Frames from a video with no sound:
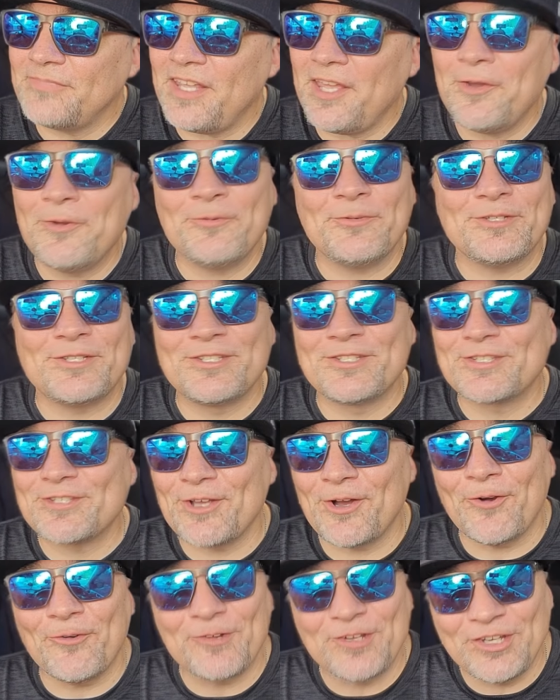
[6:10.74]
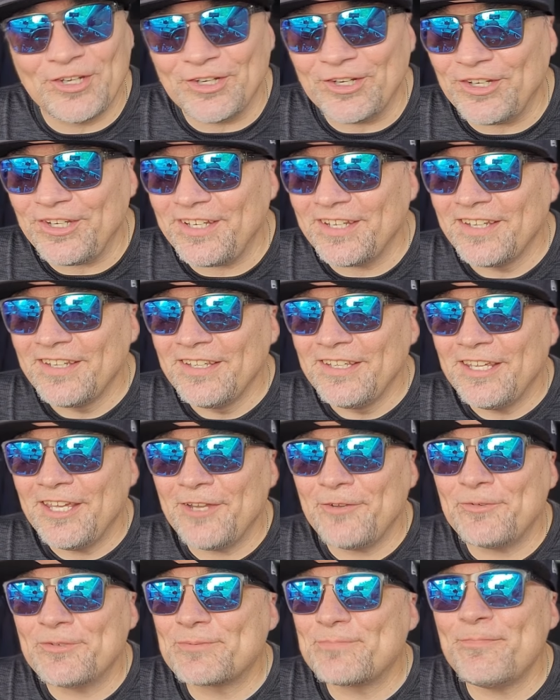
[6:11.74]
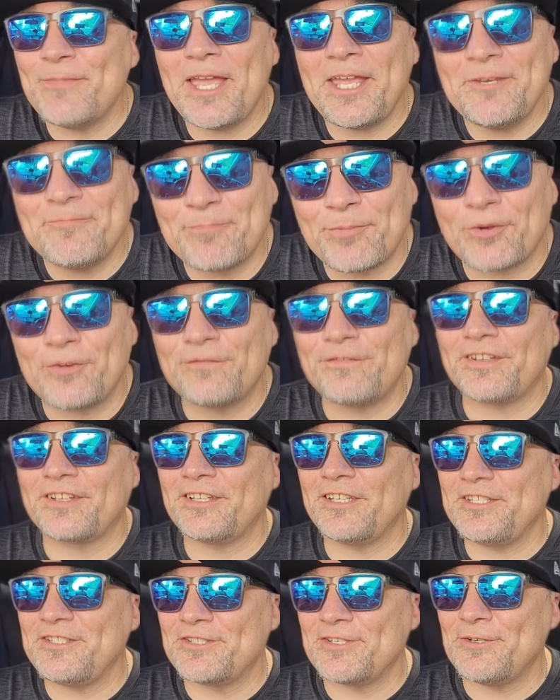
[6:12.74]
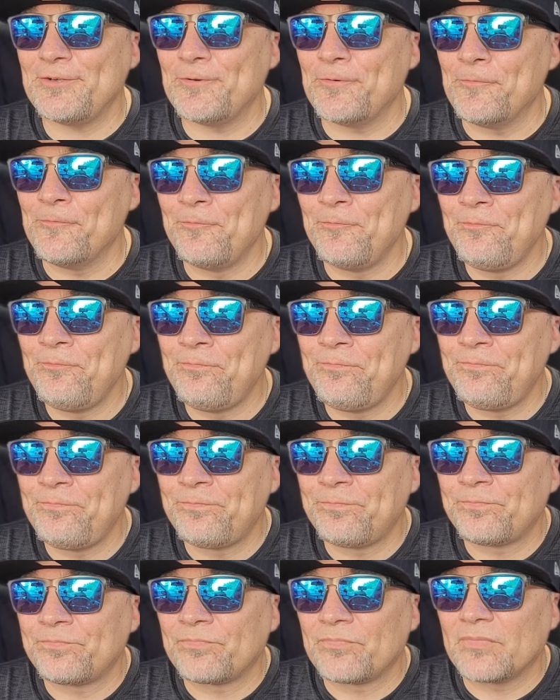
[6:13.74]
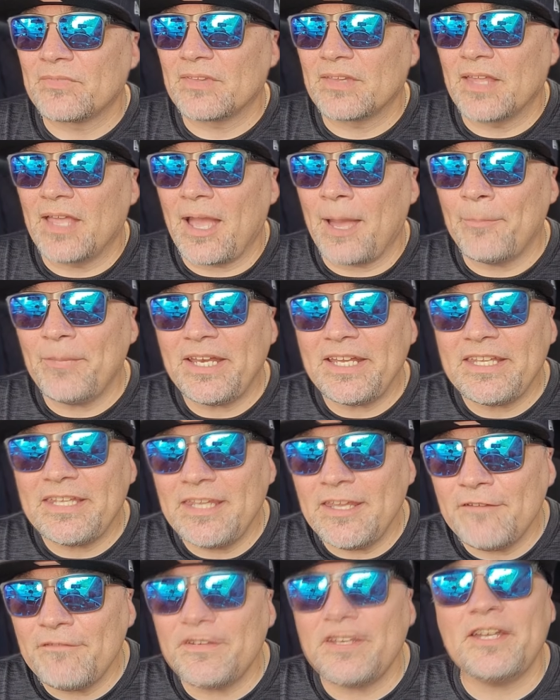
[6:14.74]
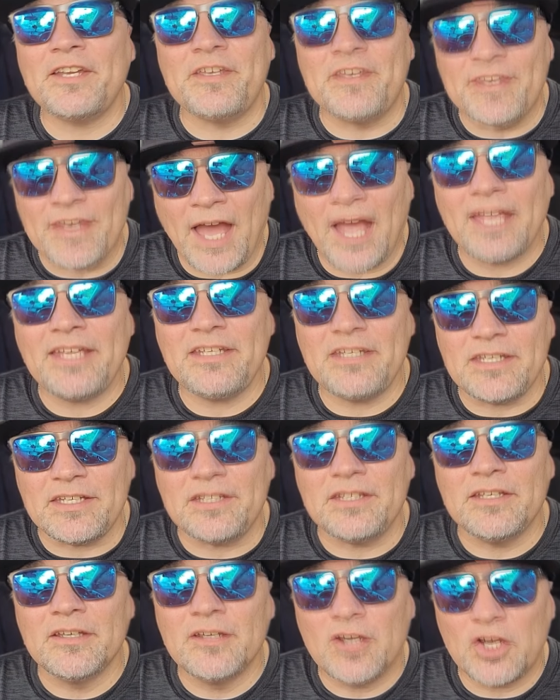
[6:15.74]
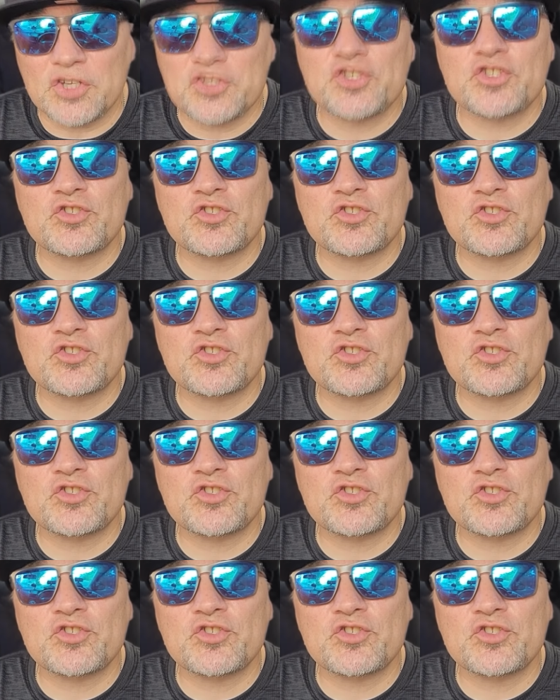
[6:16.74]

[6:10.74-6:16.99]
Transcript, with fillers: it was so good. It was made perfectly, too. I'm going to give it a 90 a